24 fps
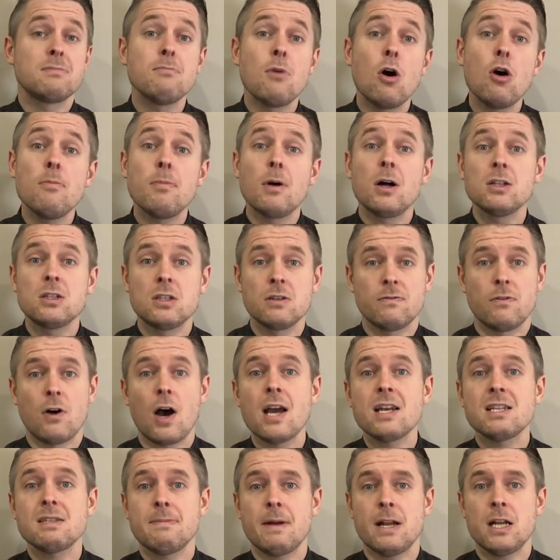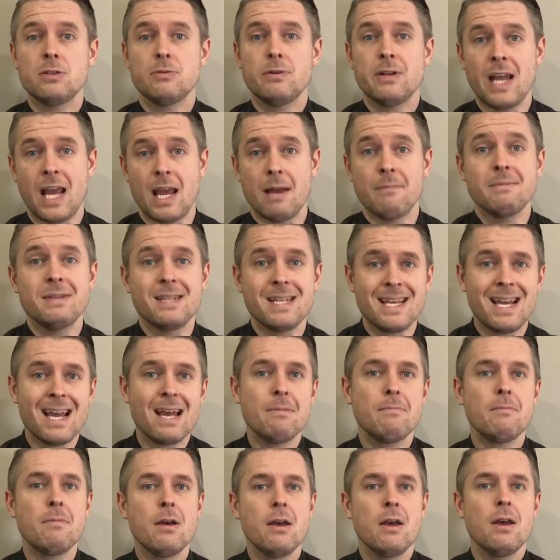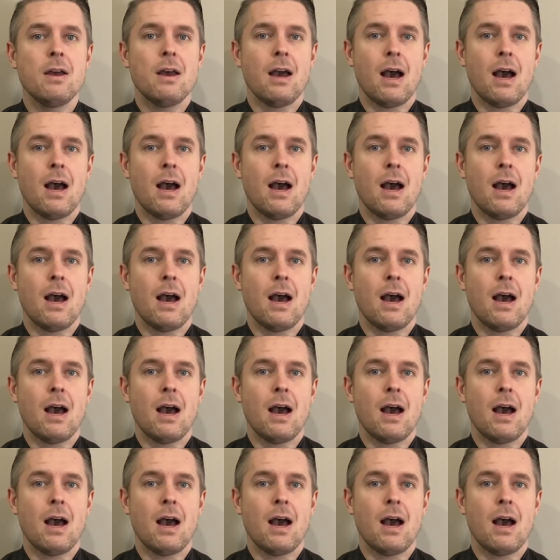mobile device management, MDM,